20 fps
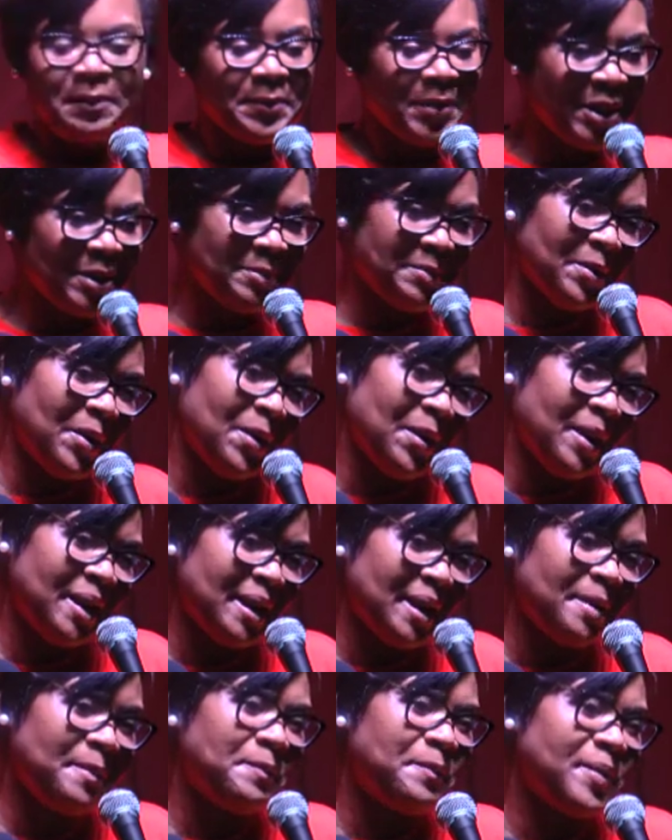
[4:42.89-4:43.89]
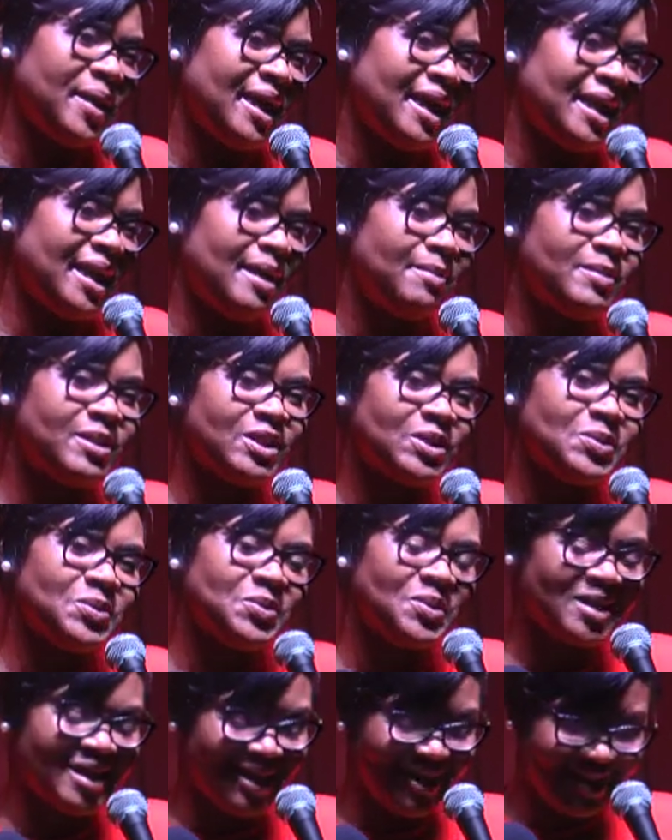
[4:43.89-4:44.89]
Good morning, PNM
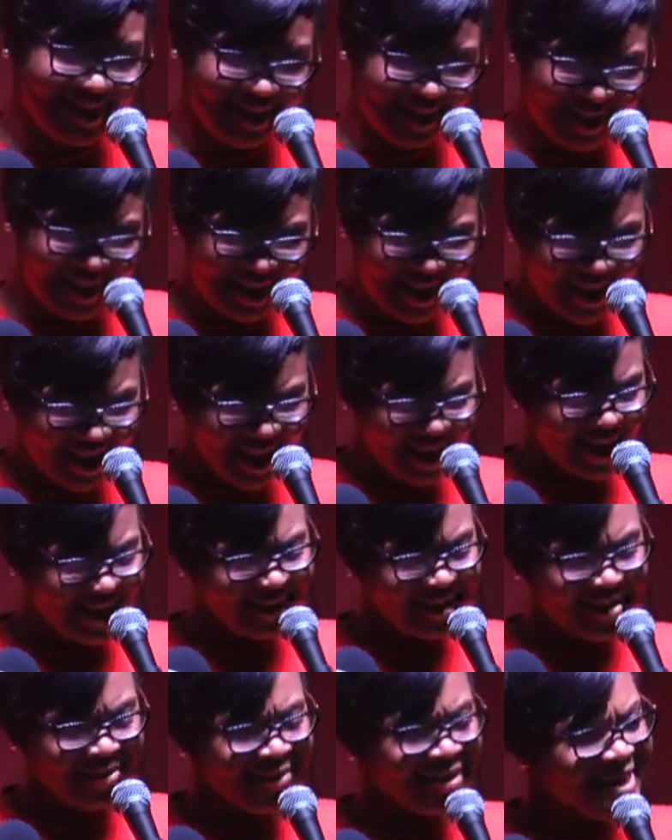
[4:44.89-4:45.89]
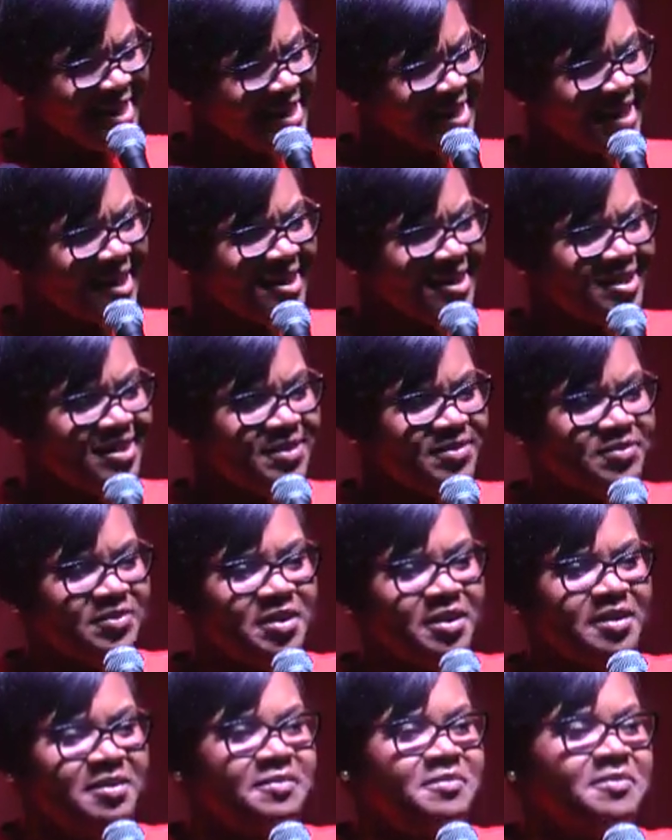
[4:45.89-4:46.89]
school girl. And I said, Where'd she get this
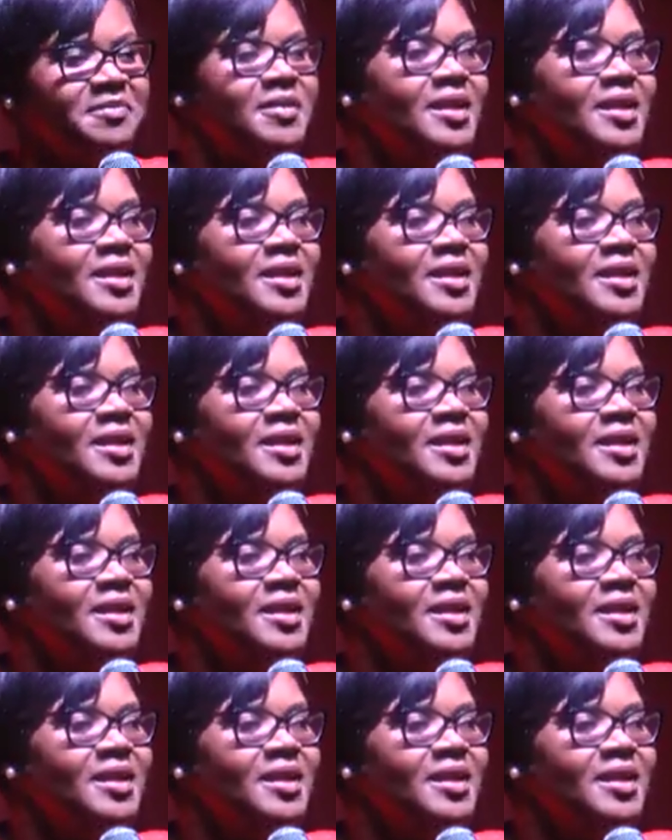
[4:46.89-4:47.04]
from?